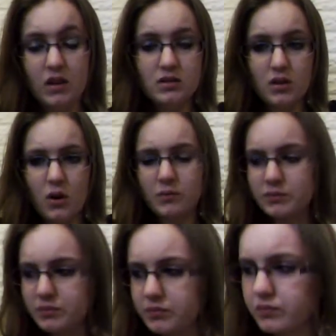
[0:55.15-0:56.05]
So,
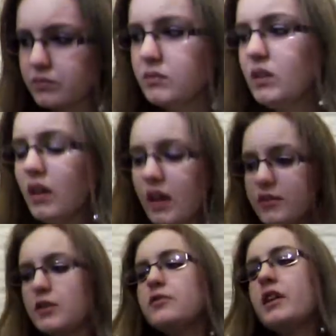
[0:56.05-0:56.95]

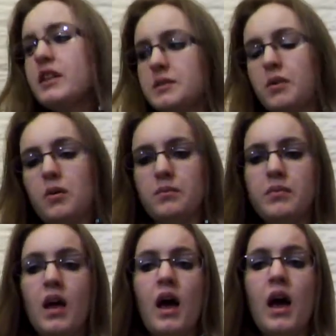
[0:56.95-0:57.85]
if you've read his poem,
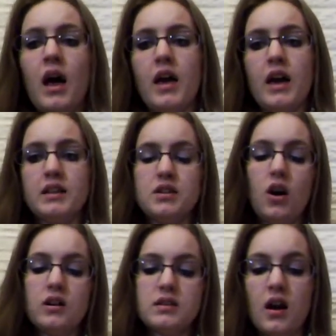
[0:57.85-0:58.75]
it
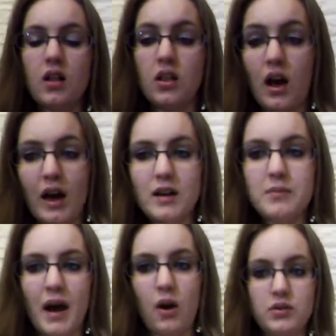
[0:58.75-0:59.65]
talks a lot
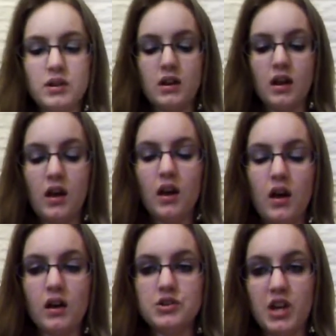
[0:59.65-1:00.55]
about
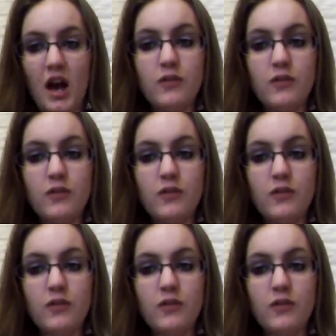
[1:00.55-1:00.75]
J.